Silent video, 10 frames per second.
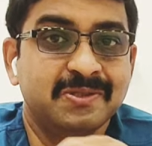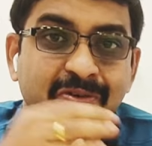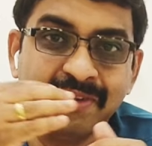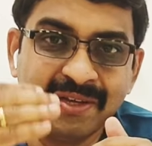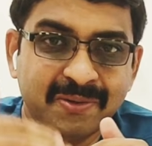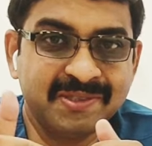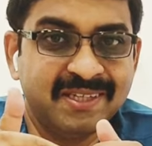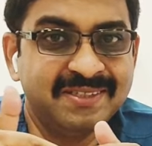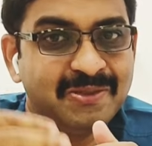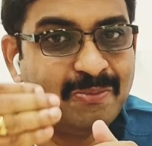So we use
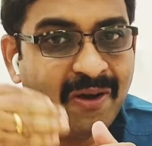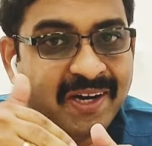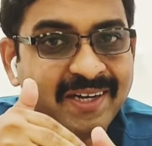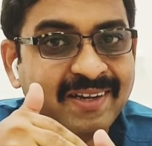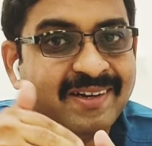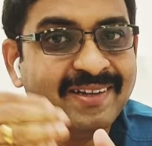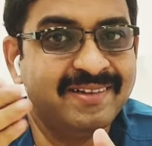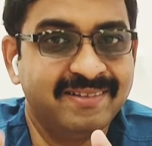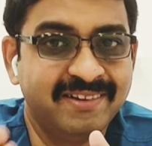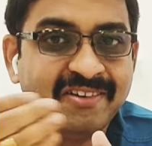this to monitor
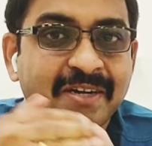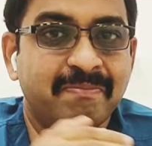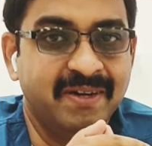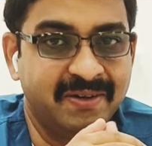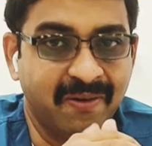the treatment